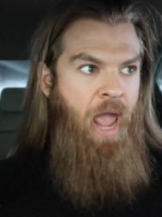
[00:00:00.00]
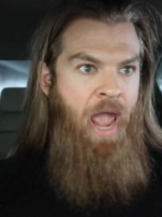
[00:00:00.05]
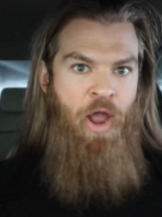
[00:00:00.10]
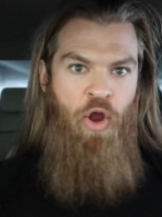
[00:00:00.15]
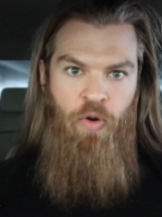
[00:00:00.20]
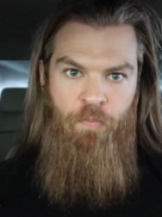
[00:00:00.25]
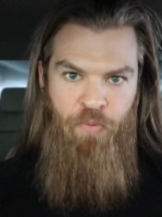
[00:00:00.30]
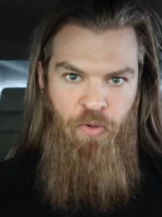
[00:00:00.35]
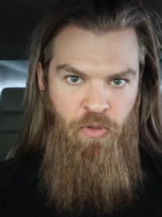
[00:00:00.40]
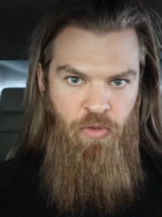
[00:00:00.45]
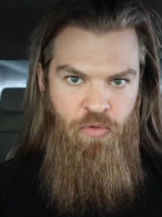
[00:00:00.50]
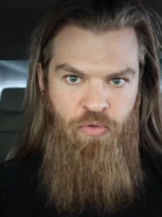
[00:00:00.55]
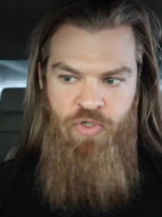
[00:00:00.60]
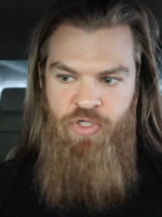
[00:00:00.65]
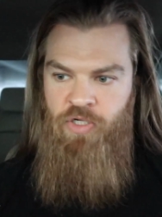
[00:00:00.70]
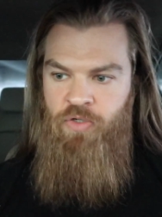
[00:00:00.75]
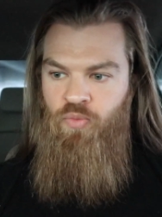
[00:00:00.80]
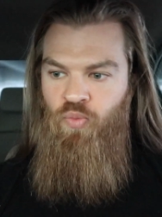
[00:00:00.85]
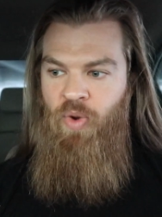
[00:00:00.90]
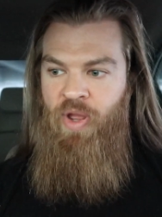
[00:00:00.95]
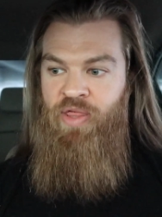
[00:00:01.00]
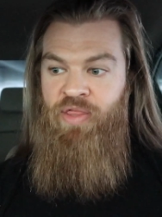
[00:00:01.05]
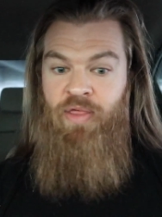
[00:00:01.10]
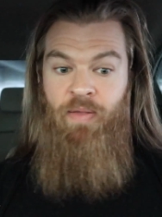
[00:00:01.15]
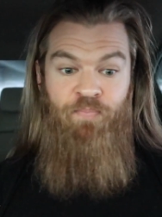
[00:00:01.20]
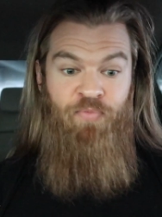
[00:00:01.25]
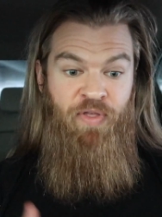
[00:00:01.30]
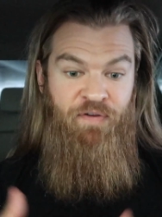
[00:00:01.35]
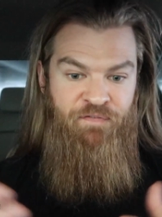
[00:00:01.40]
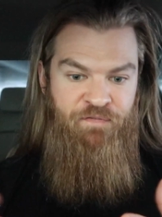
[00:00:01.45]
air pollution, with
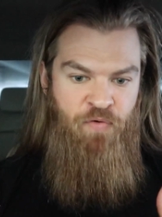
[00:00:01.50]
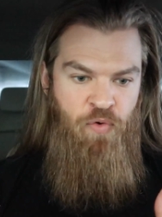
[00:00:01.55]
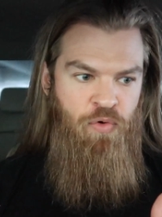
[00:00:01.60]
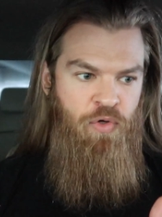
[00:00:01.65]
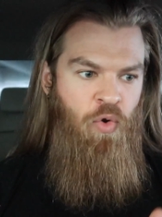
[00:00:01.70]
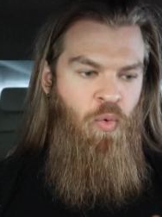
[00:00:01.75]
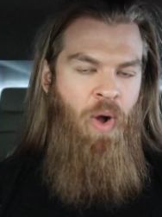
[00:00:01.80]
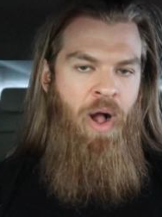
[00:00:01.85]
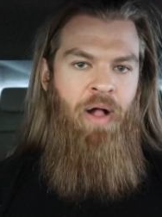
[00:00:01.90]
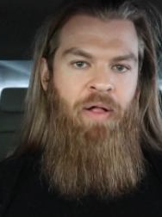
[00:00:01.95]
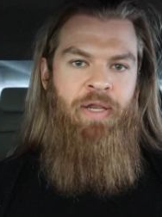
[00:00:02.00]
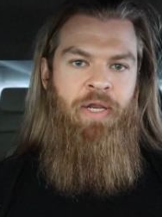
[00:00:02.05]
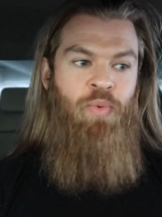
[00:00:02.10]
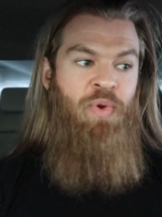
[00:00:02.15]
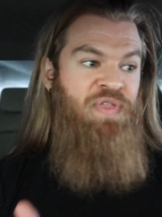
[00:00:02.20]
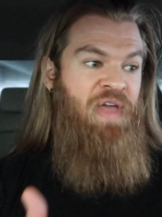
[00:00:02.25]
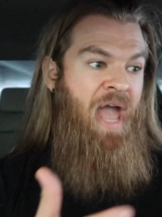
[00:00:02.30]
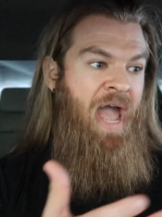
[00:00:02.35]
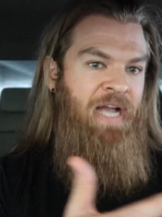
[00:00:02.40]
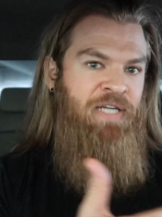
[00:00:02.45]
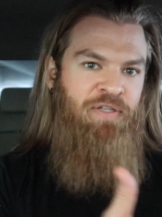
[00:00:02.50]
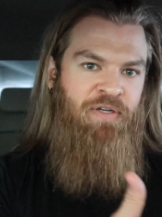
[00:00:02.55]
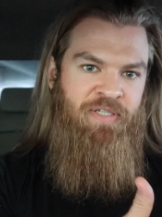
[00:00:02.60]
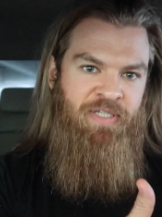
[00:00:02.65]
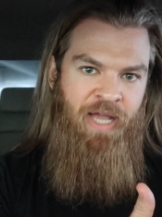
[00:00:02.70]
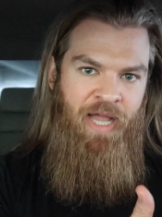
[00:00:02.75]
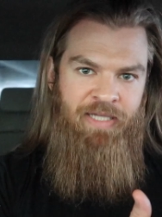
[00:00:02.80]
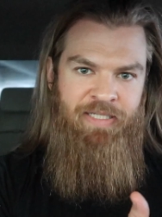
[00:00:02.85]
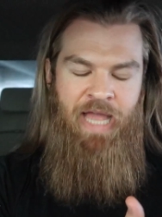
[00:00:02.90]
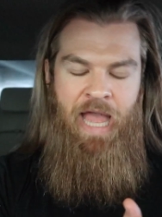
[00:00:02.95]
the food quality, with
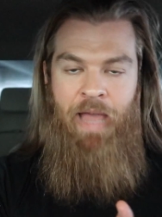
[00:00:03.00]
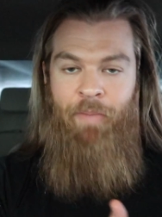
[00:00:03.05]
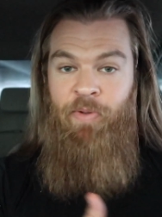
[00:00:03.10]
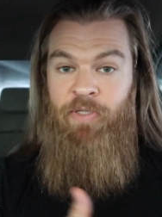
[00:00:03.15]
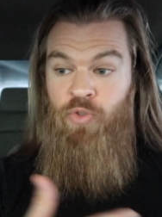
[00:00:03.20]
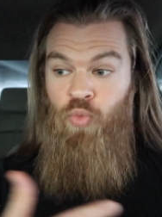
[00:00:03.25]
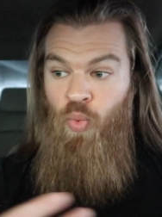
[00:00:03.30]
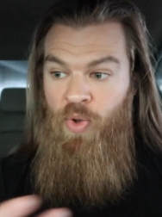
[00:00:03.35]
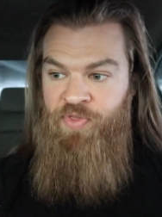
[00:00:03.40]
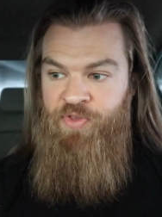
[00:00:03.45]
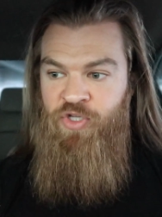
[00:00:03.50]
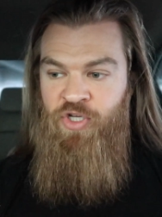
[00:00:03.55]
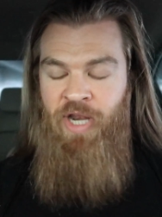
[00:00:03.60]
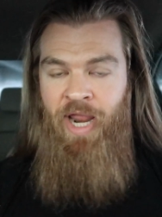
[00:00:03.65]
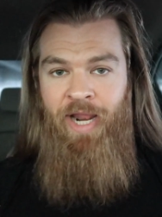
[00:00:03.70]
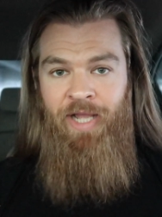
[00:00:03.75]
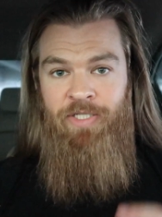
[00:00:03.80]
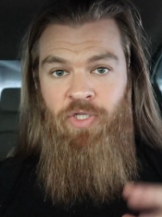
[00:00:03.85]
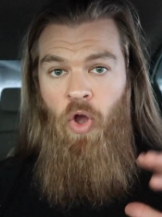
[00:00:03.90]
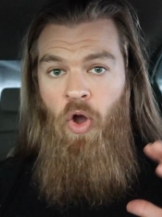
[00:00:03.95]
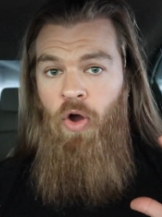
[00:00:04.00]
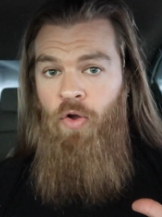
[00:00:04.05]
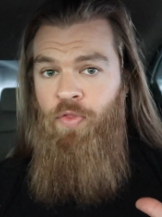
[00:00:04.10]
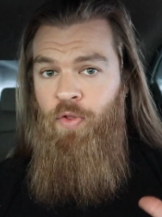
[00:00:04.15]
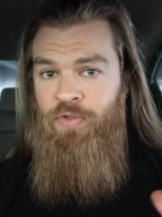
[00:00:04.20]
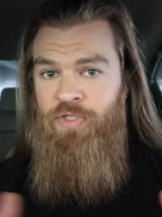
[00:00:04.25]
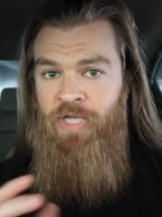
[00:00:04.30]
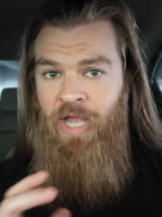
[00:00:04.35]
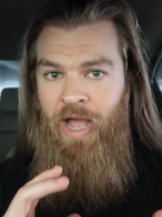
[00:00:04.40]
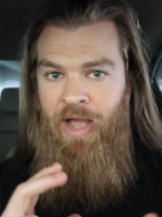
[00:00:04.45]
exercise habits, with genetics, all
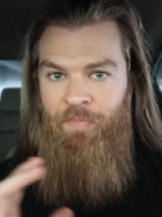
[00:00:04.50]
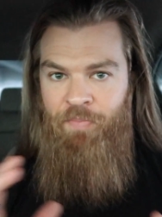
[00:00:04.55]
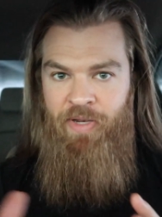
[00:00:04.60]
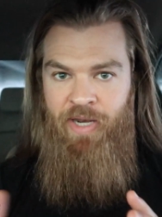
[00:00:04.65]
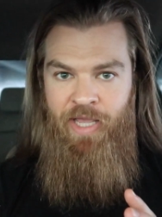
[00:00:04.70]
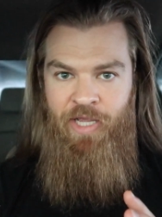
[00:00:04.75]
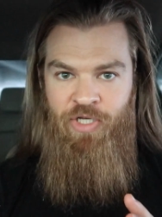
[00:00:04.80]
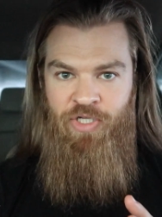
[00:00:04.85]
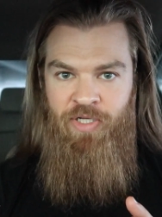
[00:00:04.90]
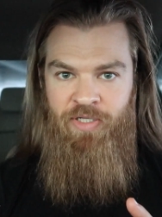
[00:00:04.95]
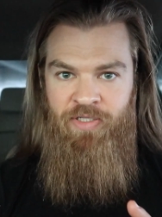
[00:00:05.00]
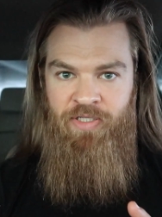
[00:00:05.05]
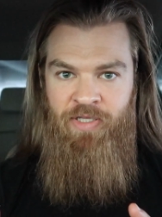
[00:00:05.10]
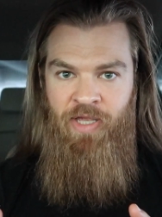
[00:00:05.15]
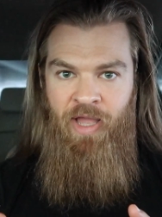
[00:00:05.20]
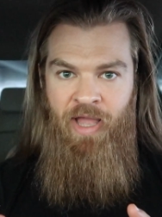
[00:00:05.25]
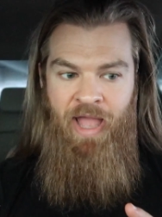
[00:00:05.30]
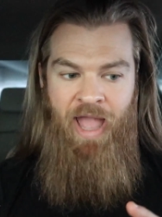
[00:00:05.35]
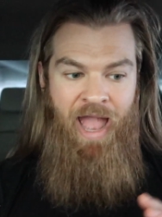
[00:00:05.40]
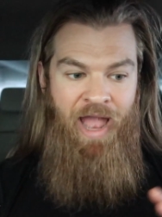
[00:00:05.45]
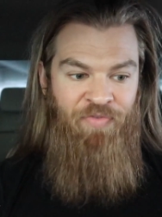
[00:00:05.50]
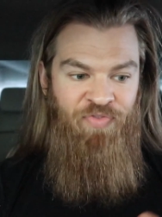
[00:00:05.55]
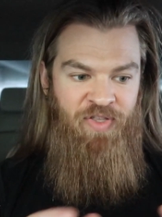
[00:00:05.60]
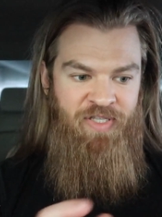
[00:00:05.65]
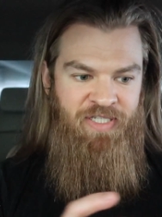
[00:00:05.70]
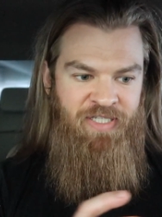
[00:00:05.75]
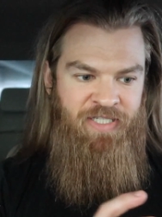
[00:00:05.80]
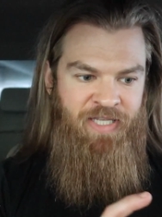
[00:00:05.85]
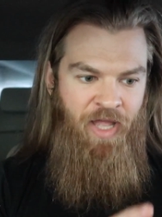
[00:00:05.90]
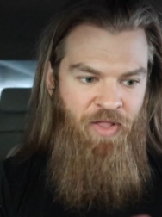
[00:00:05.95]
those combinations at
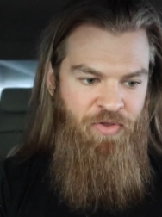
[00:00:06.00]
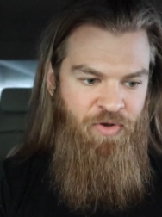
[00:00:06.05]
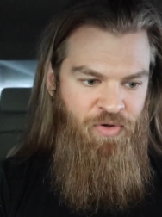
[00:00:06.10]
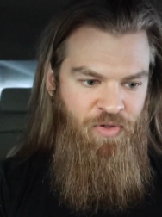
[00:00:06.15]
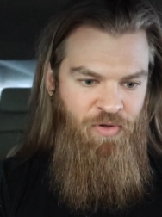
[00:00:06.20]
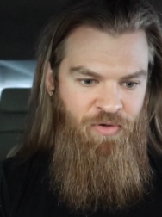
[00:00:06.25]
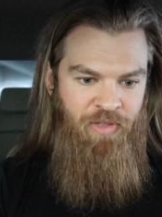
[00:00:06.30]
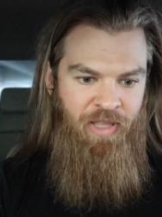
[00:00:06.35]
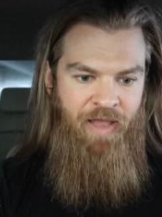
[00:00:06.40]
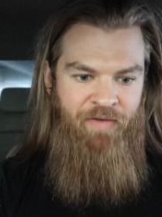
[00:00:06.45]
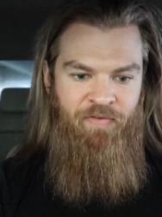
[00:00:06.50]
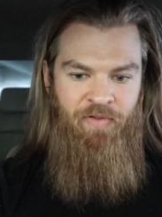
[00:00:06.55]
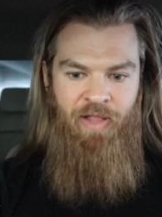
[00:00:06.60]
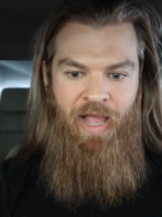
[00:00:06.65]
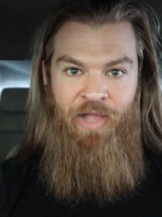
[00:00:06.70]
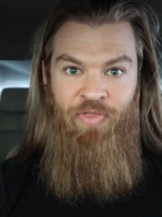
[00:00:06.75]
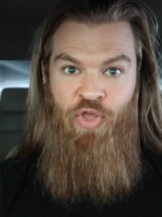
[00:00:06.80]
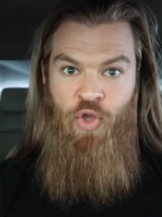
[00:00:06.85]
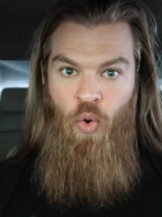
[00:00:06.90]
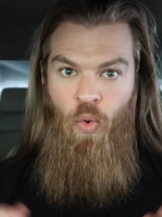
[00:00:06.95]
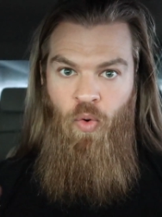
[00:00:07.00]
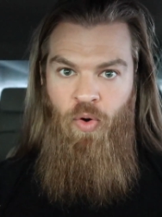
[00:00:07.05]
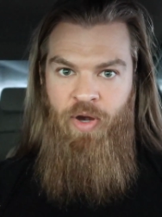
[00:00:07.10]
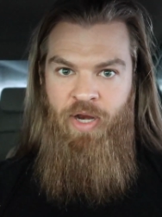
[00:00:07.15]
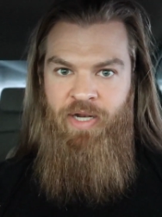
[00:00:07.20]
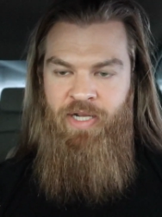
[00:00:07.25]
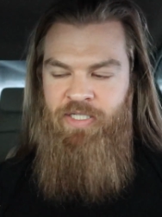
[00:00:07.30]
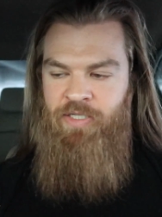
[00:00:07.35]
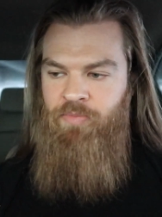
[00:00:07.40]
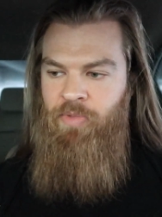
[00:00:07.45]
the cellular level, at the
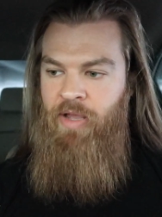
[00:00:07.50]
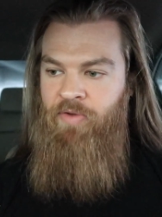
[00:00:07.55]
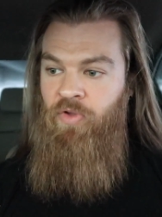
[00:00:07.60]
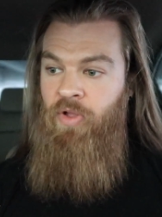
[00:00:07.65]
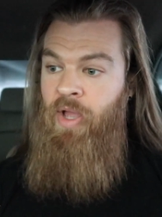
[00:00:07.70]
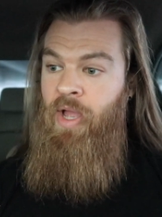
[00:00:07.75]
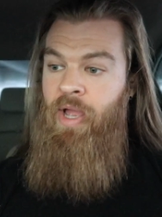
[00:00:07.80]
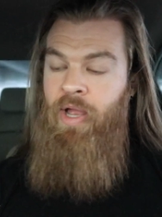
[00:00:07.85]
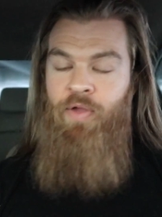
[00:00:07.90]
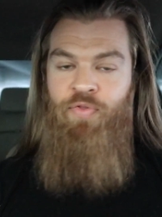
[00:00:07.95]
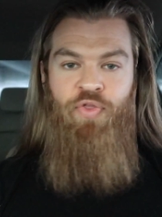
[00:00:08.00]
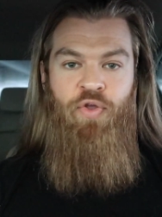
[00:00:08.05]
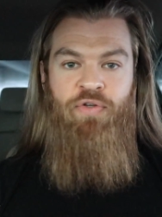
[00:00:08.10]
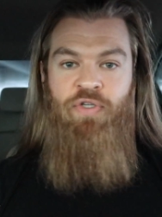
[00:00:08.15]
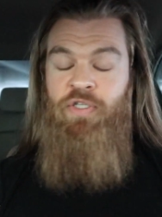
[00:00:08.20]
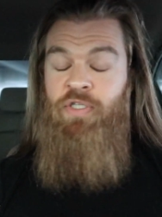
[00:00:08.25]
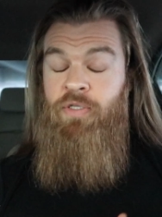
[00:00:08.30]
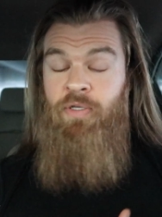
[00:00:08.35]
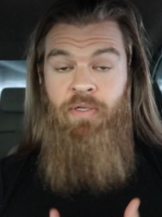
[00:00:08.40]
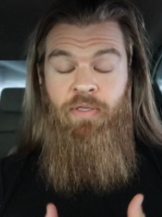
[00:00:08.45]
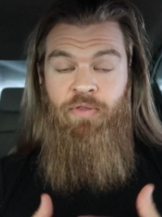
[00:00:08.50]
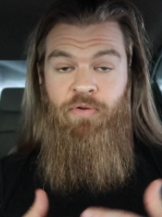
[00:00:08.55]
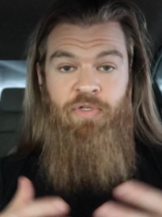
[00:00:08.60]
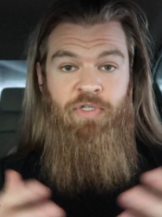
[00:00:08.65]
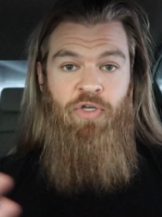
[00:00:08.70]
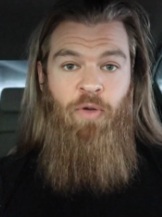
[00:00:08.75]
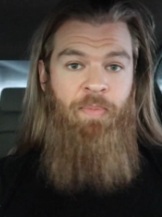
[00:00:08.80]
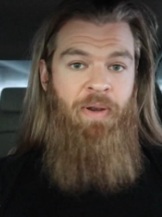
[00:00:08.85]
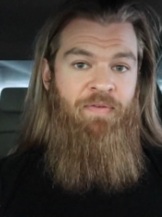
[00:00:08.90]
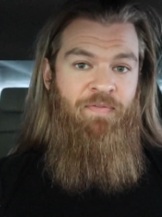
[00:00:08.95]
organism level.
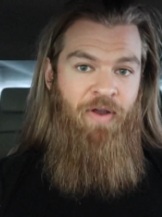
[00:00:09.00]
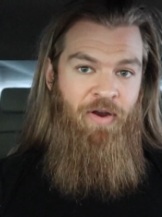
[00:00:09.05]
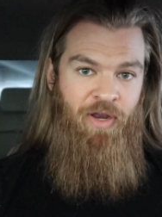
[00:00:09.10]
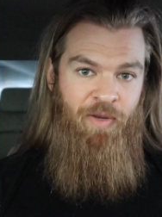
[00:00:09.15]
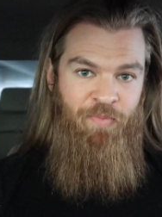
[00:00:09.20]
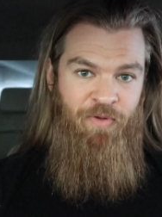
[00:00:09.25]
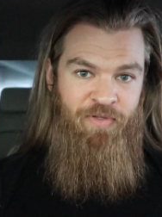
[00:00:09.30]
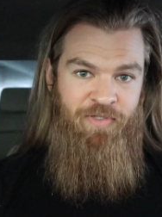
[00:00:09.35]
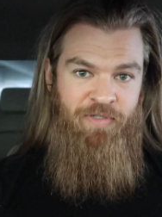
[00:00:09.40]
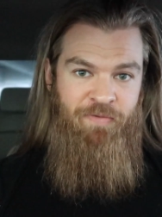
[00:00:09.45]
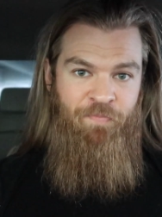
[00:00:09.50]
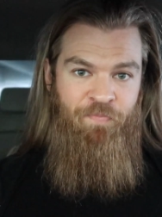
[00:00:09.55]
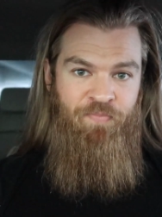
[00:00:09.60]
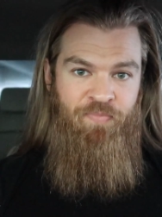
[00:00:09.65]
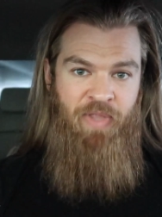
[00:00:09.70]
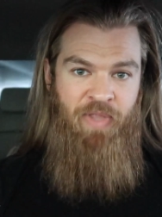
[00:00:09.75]
There's so many variables.